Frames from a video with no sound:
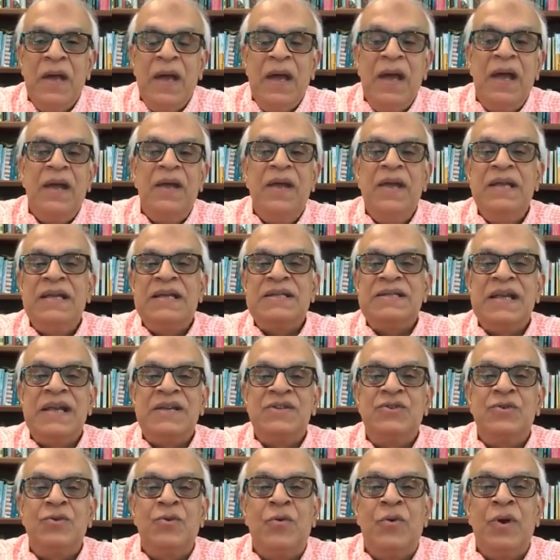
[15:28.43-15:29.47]
He just
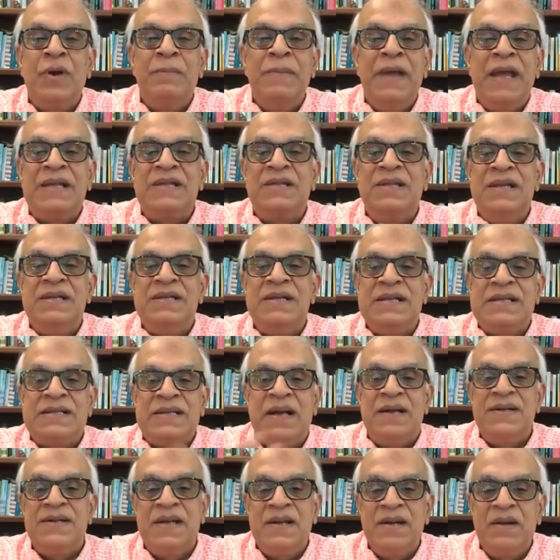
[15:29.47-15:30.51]
has to go and make these
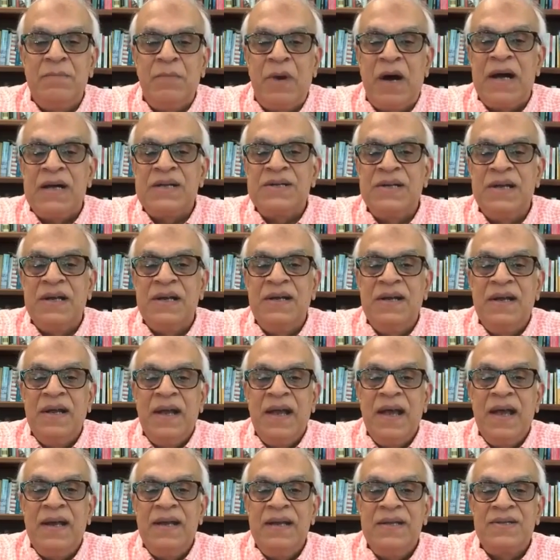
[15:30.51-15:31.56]
insulting remarks, and
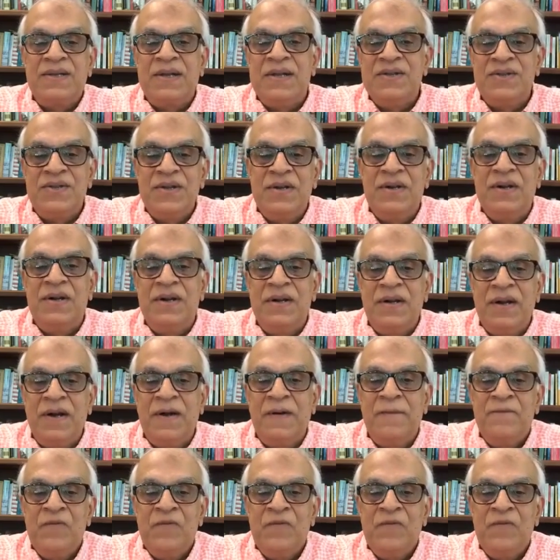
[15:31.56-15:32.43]
it's considered,